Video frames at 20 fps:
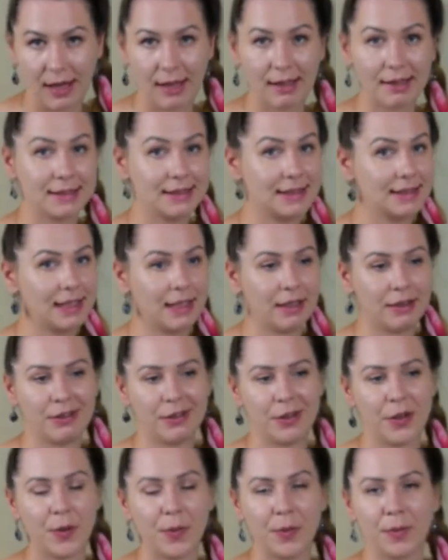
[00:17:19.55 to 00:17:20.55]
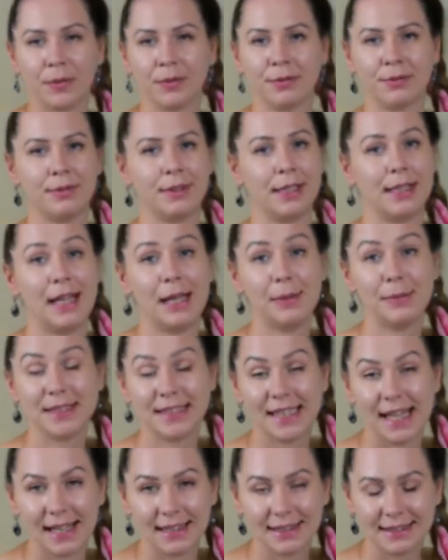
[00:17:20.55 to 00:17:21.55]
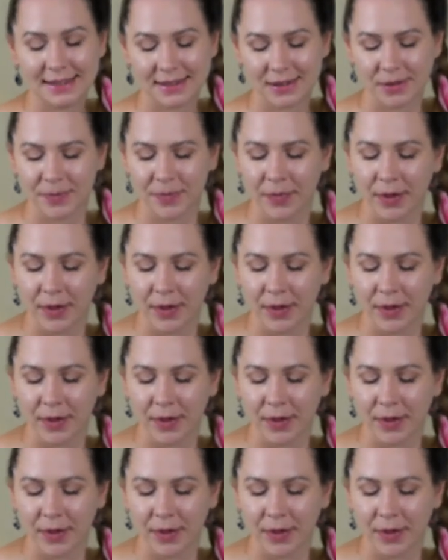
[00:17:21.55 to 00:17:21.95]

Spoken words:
As the, you know, the name says,